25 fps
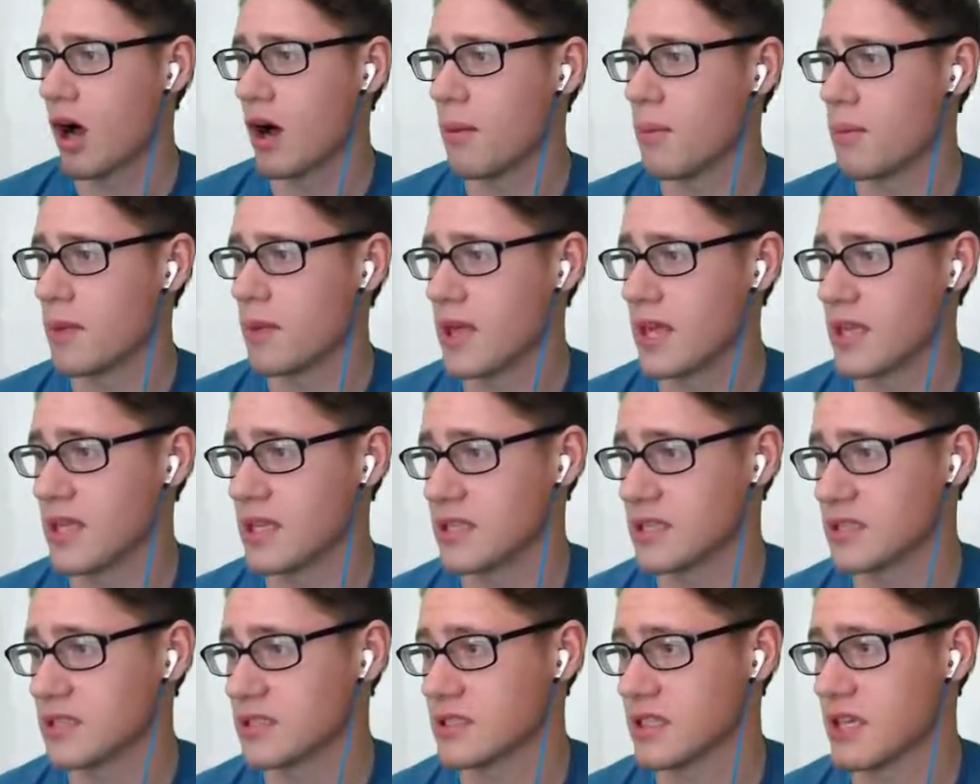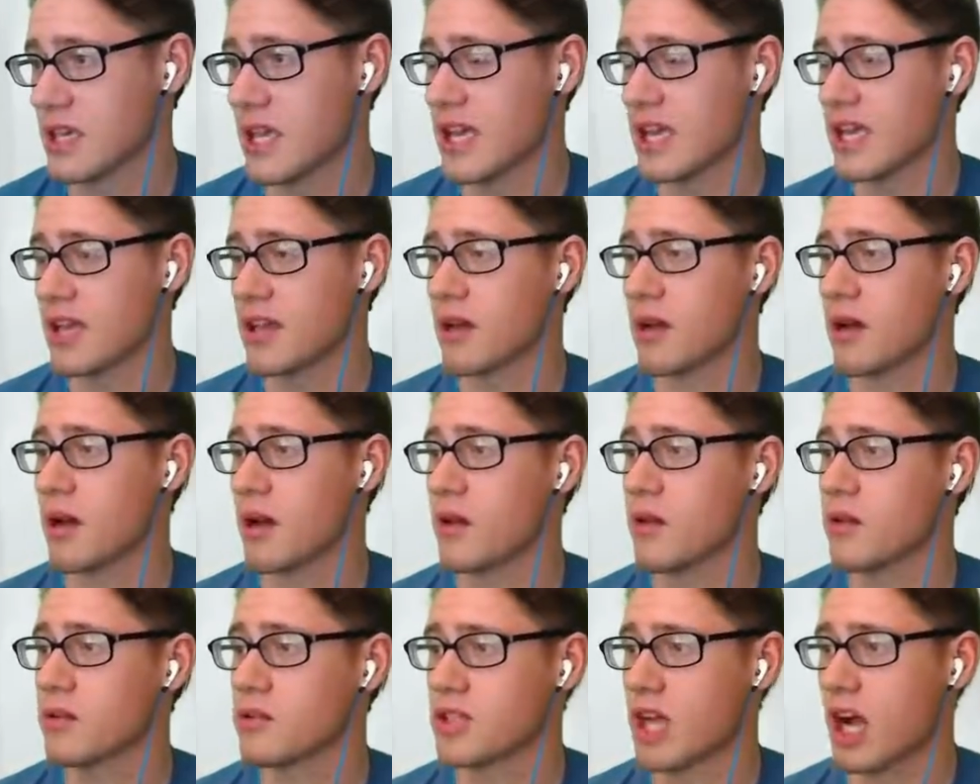is a
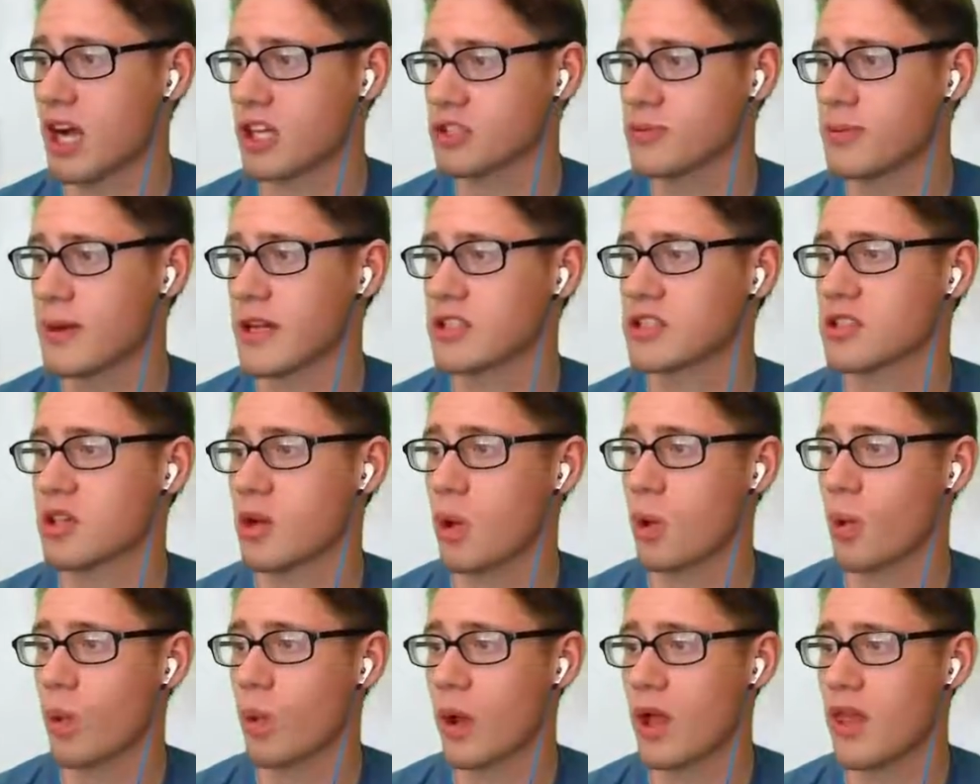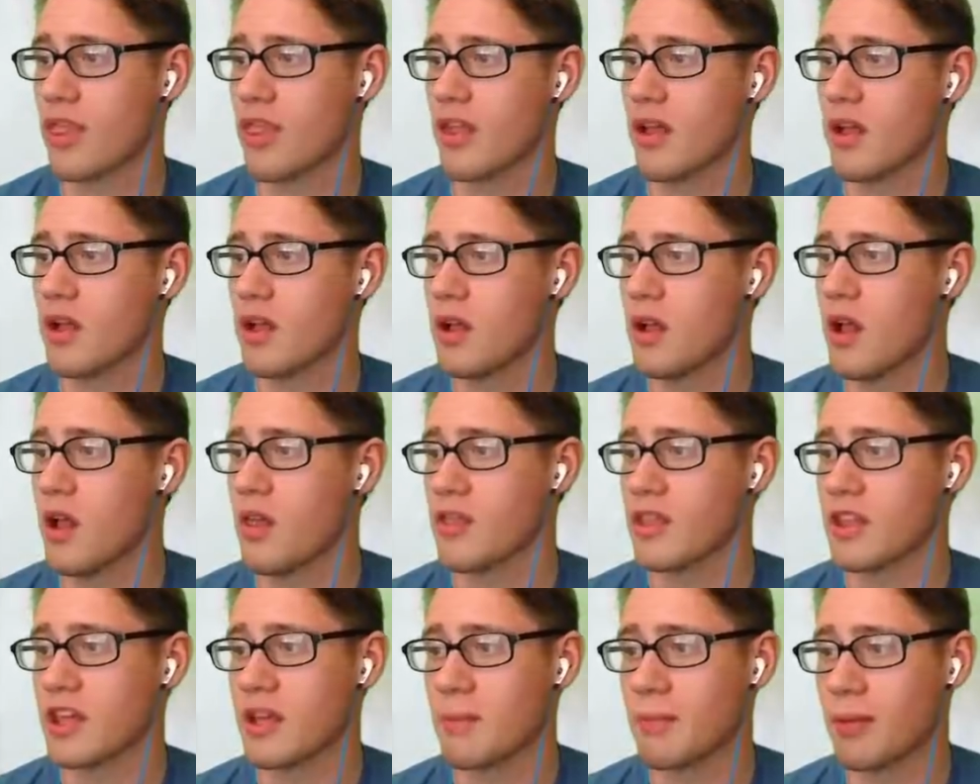Toxapex with
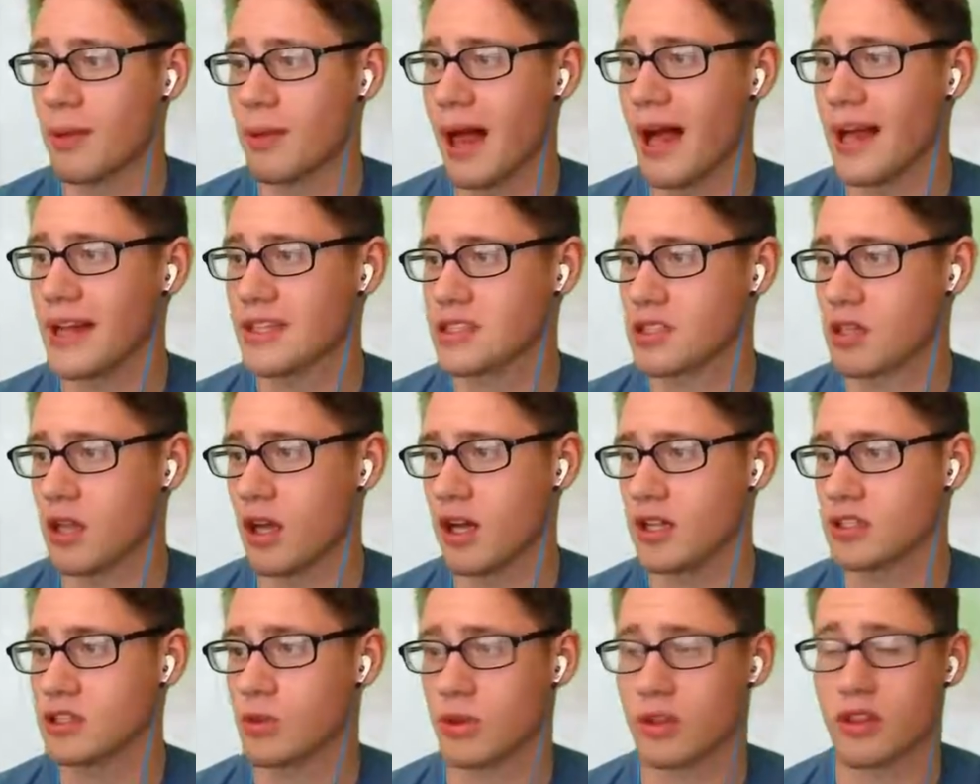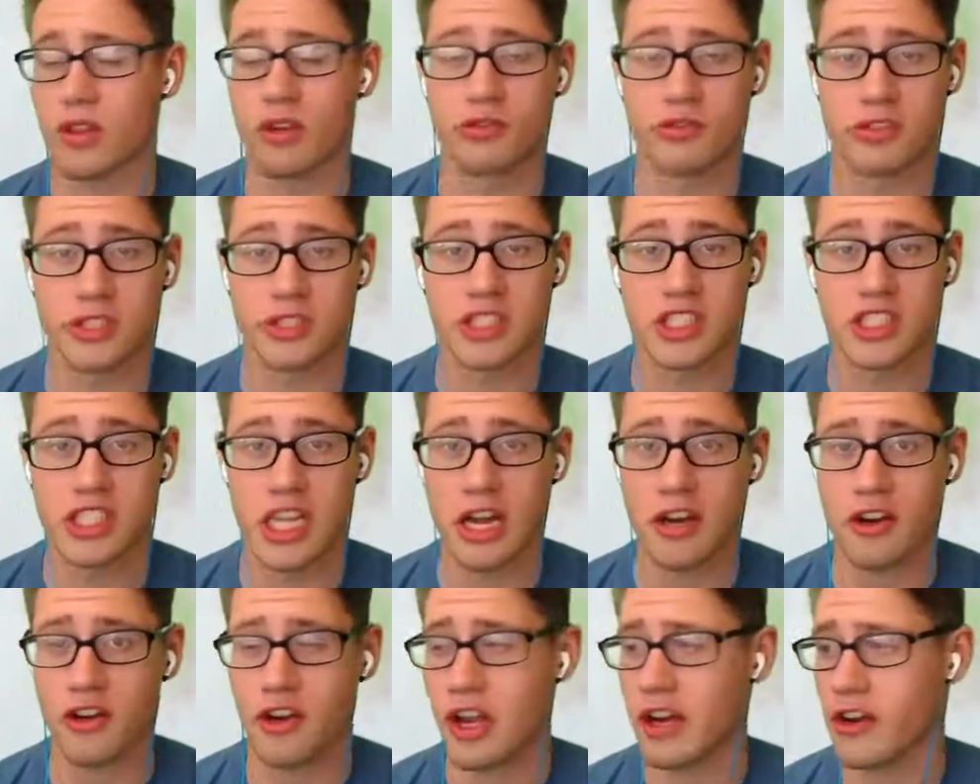the Black Sludge with the
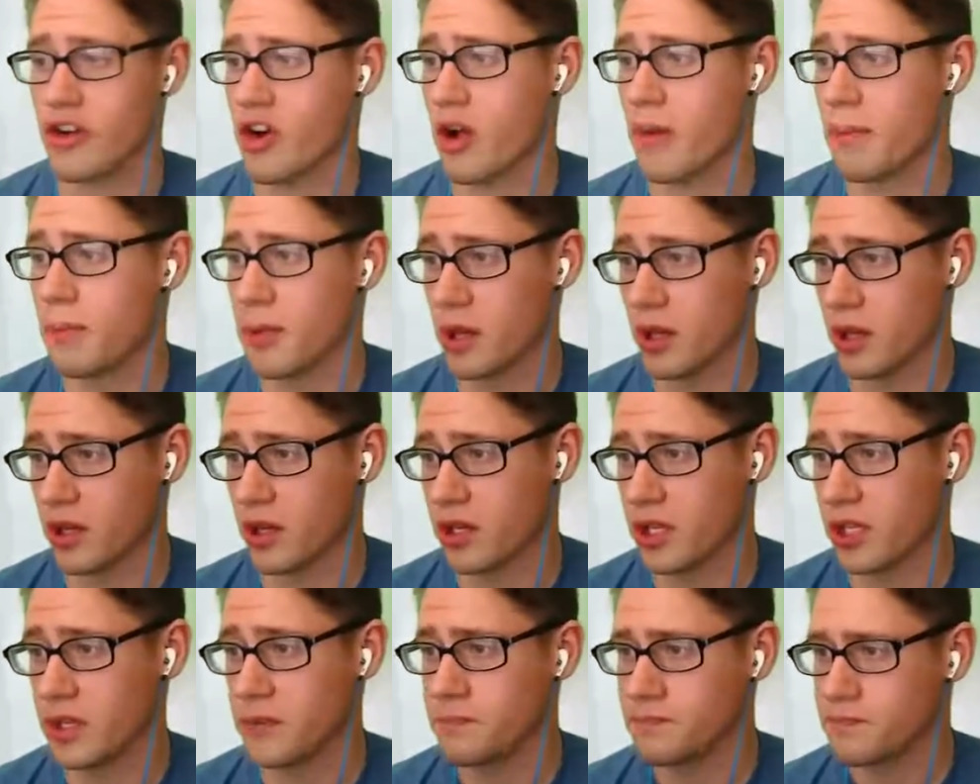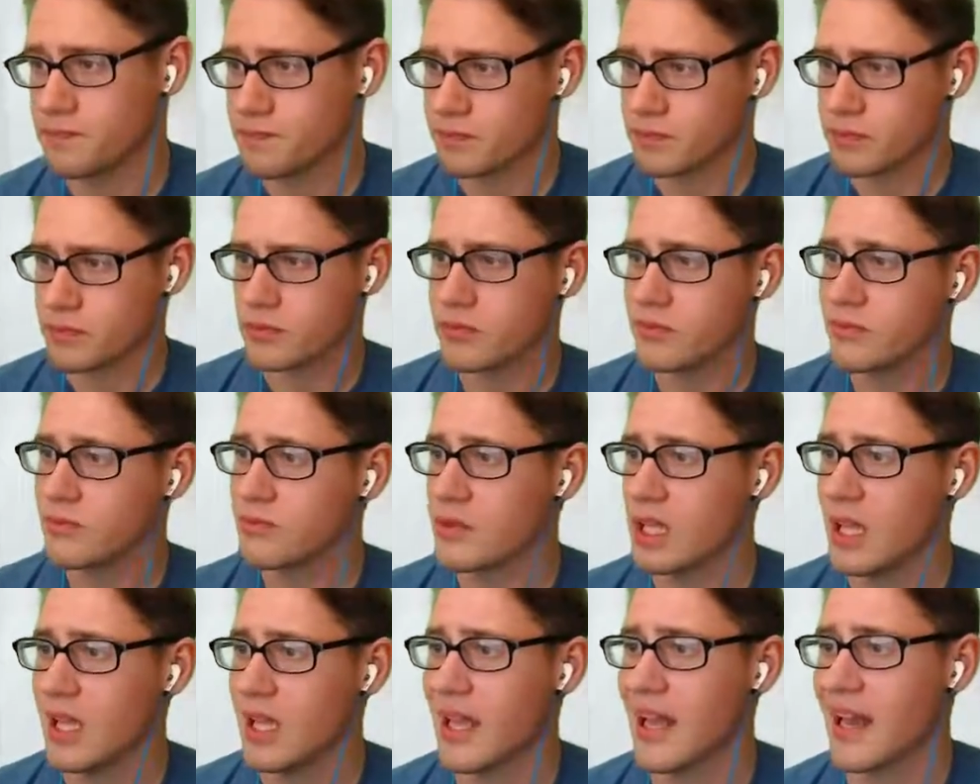Regenerator ability,
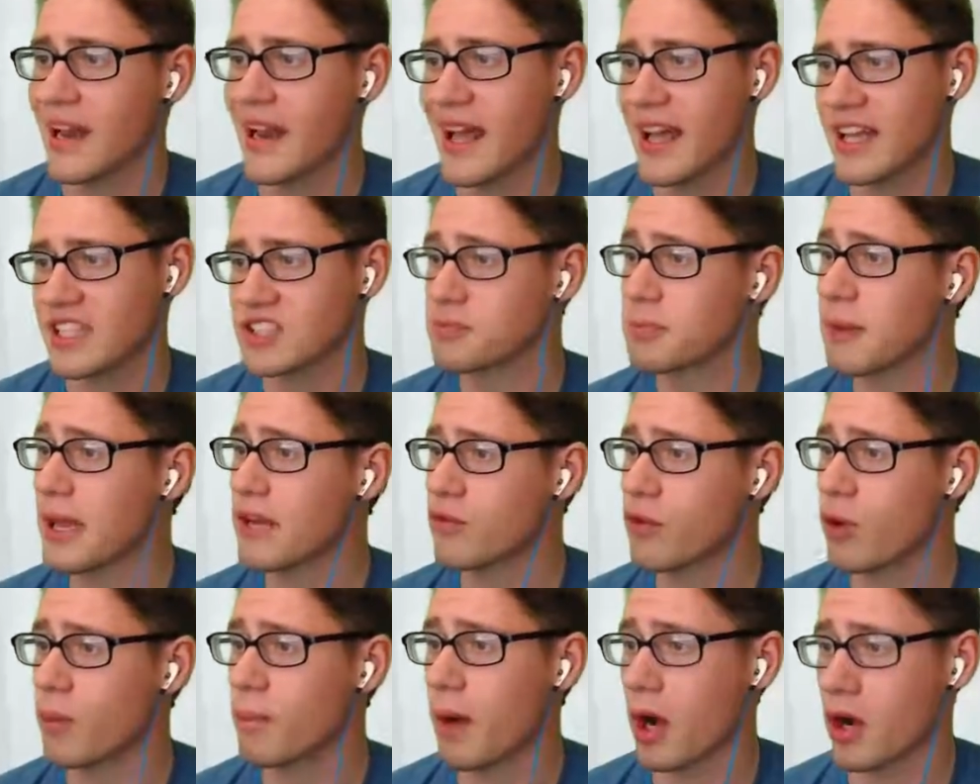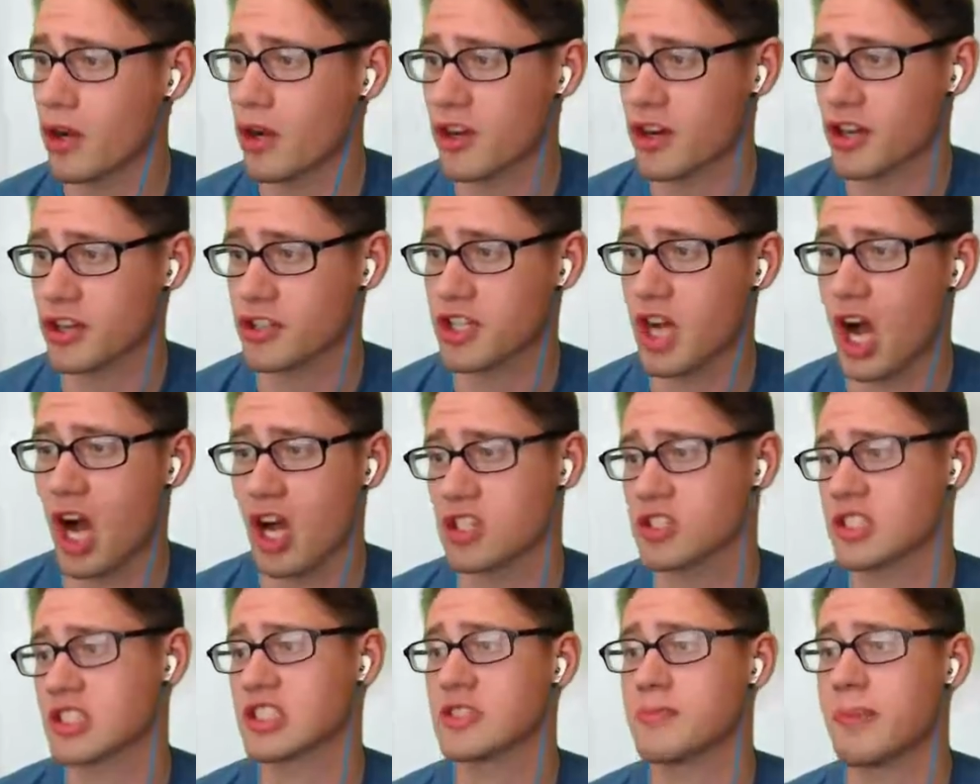and it has Baneful Bunker,
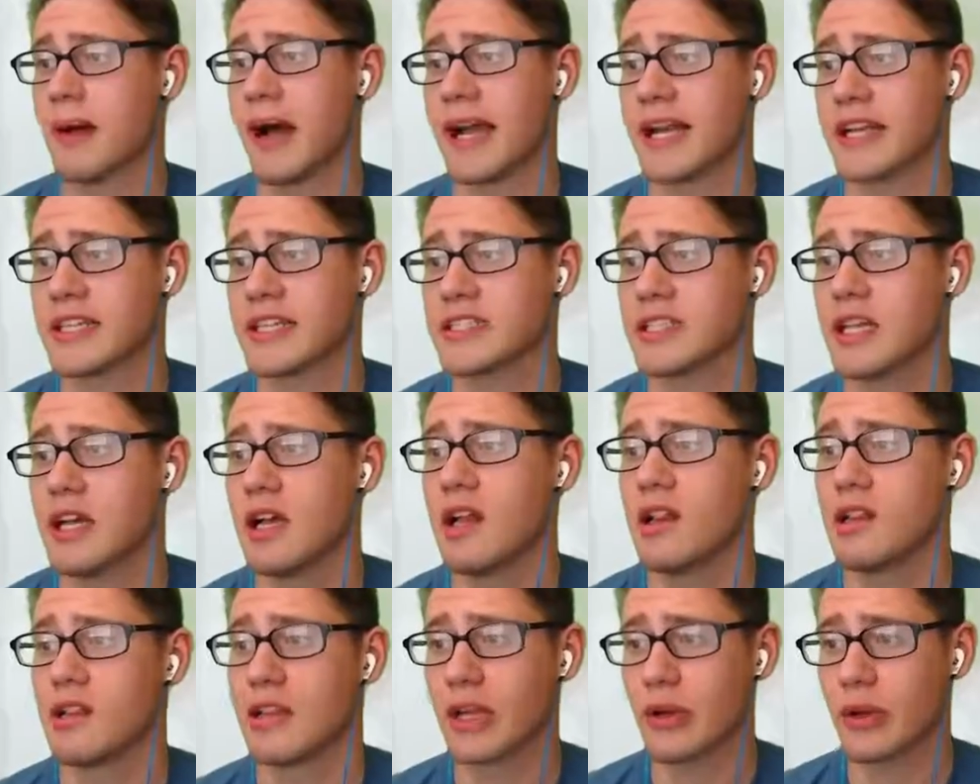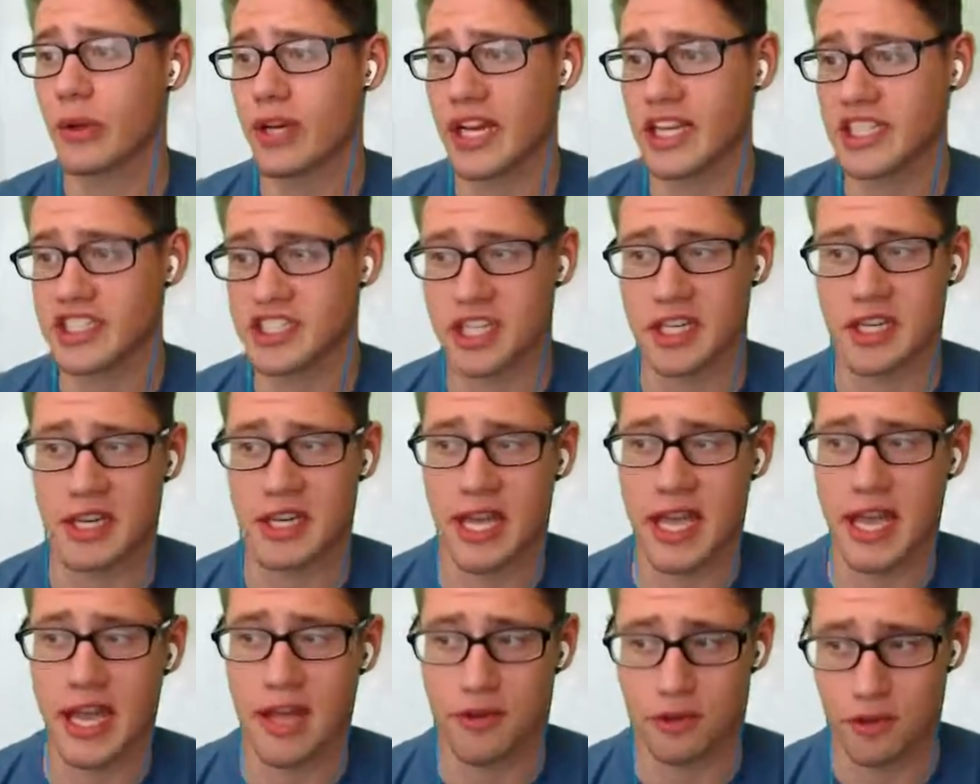Toxic Spikes, Liquidation,
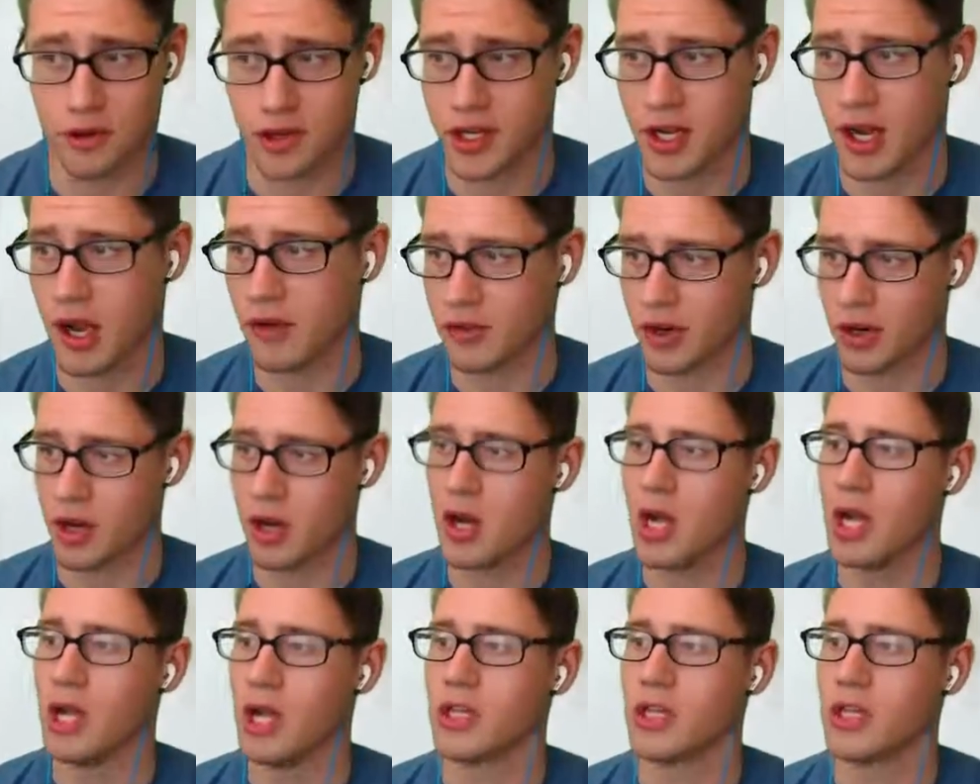and Recover.